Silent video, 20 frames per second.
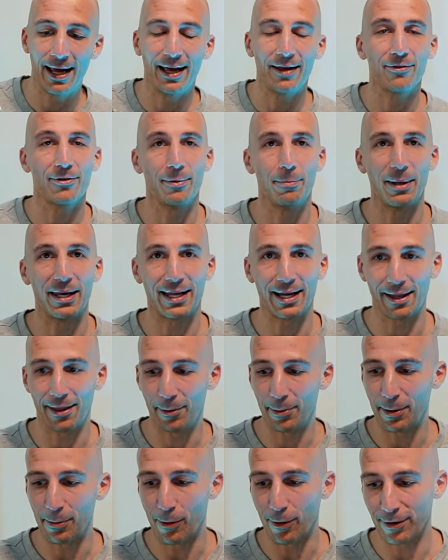It's going to make it a
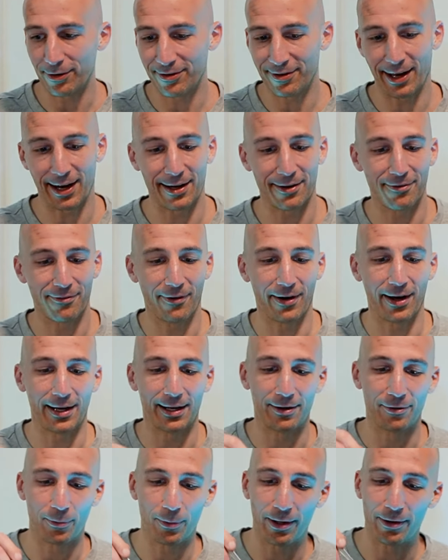little bit more
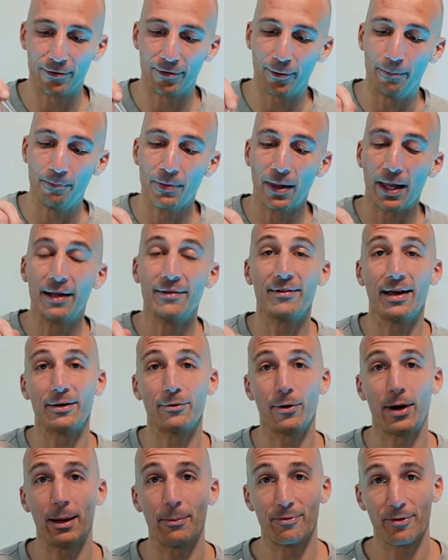satisfying as well. So 10
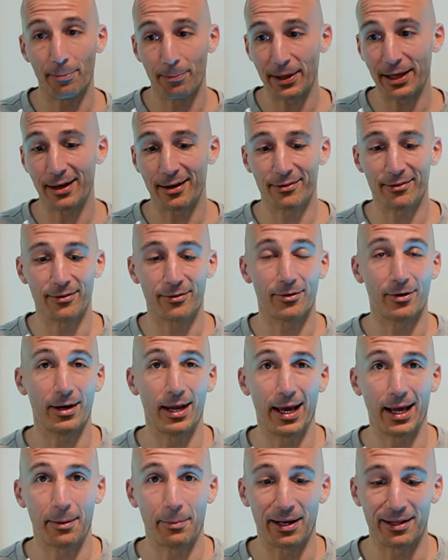grams of peanuts is going to
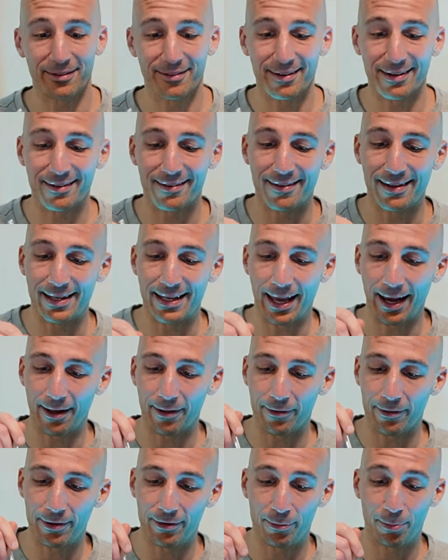add about 60
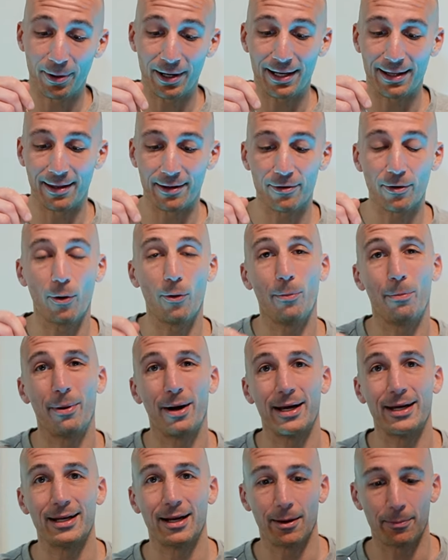calories, bringing this whole
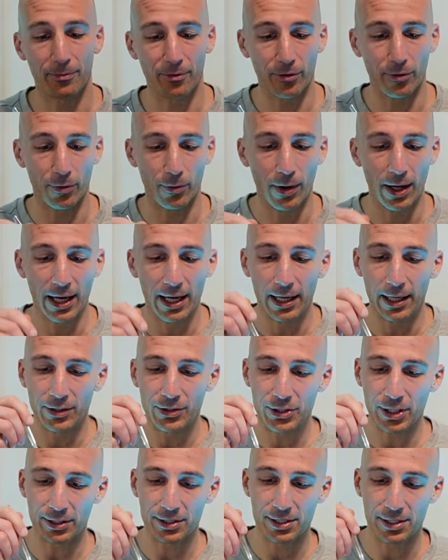pint up to
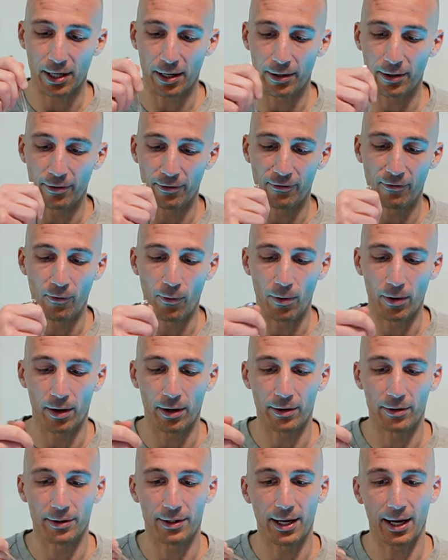just under
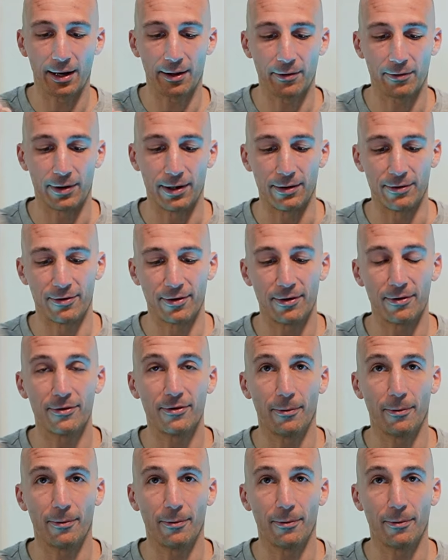400 calories.